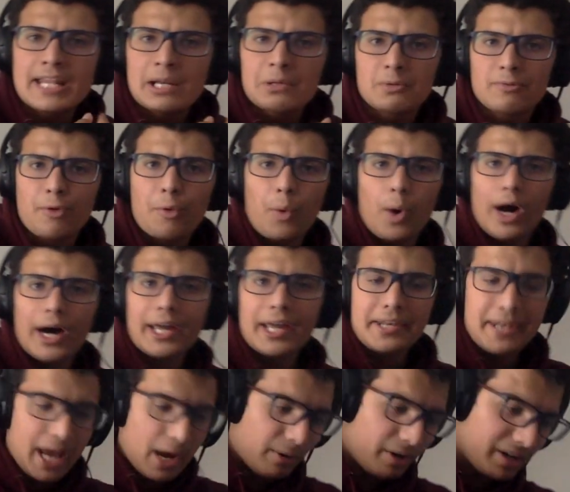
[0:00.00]
dealing with a wire,
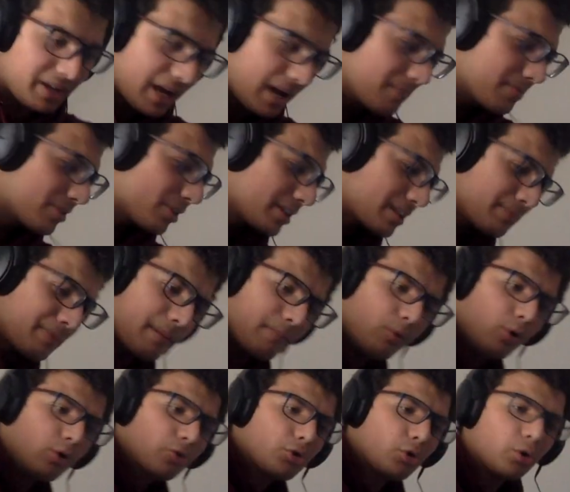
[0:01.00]
now I am, so it's a bit
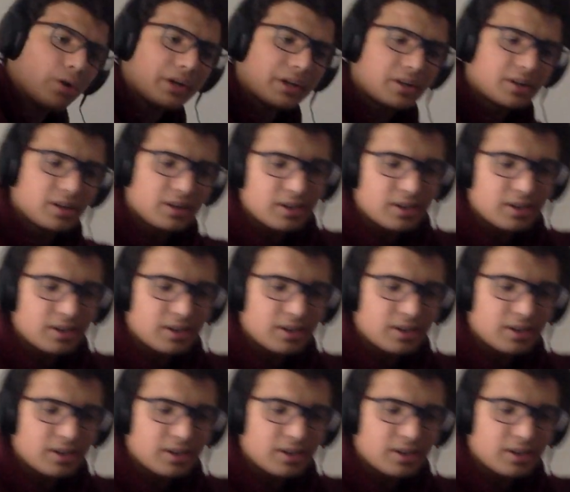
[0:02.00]
more annoying.